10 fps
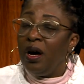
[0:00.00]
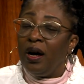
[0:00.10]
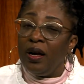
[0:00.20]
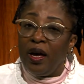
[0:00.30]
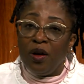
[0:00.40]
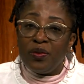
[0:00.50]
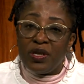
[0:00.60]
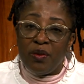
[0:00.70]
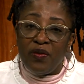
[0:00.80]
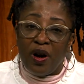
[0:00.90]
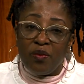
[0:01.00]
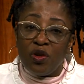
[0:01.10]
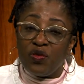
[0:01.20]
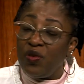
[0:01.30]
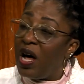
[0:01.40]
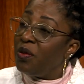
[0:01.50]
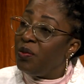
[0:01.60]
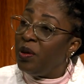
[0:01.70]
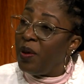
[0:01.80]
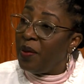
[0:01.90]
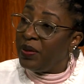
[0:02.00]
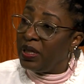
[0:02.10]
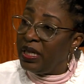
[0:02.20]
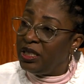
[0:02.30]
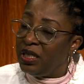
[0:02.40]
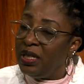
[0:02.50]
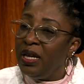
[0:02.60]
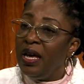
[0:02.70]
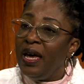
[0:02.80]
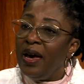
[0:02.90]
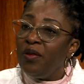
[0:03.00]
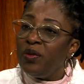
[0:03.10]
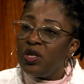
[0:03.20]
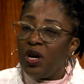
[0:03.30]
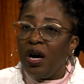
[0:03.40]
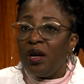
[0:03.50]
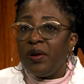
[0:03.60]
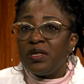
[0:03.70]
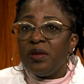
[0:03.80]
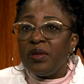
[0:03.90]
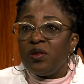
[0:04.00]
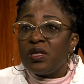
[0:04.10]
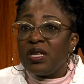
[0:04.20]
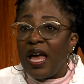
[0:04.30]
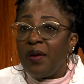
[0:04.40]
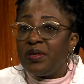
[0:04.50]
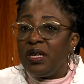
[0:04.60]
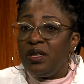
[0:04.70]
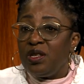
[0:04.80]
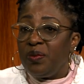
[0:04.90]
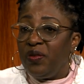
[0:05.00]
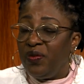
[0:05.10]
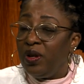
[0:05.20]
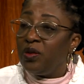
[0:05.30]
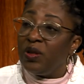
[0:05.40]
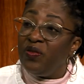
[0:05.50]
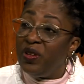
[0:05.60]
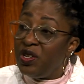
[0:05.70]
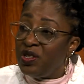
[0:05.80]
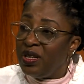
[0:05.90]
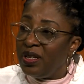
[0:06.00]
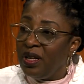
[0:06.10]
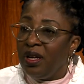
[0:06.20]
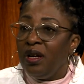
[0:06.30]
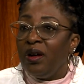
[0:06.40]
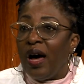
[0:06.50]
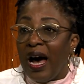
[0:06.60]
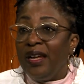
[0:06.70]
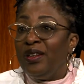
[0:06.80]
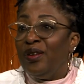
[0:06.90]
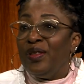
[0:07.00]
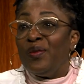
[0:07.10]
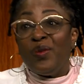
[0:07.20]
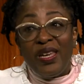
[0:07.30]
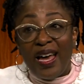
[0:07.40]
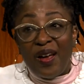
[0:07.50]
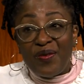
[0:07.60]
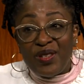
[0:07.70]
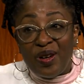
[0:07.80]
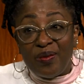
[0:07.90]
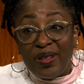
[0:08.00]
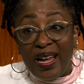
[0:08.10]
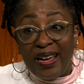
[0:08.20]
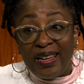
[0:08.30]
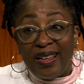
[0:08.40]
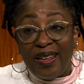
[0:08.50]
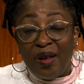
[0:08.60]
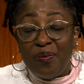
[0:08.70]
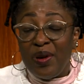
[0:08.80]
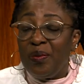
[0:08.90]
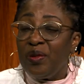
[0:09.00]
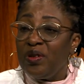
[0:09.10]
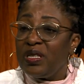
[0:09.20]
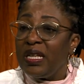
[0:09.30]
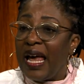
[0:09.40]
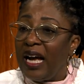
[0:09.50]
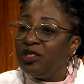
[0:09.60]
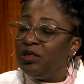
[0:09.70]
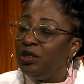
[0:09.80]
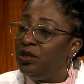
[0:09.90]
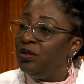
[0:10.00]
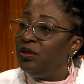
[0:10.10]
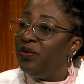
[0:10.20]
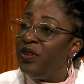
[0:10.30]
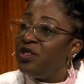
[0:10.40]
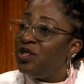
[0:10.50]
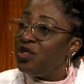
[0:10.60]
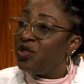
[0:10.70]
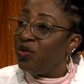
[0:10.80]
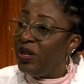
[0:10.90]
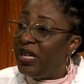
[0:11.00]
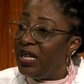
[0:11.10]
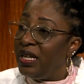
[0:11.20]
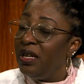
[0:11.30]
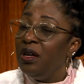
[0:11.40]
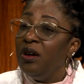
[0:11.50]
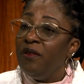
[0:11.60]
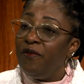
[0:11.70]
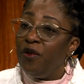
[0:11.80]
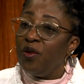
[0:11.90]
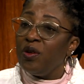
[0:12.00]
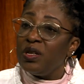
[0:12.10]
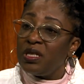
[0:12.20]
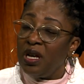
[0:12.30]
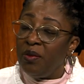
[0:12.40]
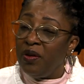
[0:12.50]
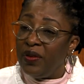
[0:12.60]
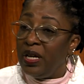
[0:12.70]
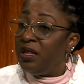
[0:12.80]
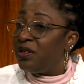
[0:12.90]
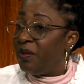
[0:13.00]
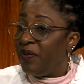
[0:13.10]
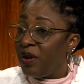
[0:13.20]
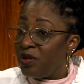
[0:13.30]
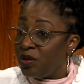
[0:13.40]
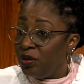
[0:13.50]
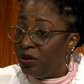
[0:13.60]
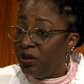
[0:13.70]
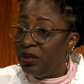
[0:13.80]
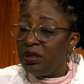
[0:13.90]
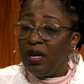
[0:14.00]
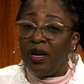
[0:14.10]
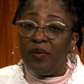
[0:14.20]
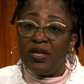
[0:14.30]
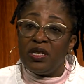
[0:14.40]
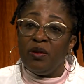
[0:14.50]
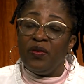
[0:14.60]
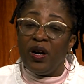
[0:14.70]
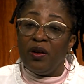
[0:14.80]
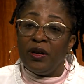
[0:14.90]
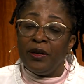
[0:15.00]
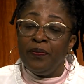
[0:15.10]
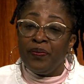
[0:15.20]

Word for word: uh, help some of our most vulnerable population. And when we talk about some of those gaps that need to be filled with vision, I know that we have some Lion Club members that actually do the vision screening for some of in some of our schools um, and some of our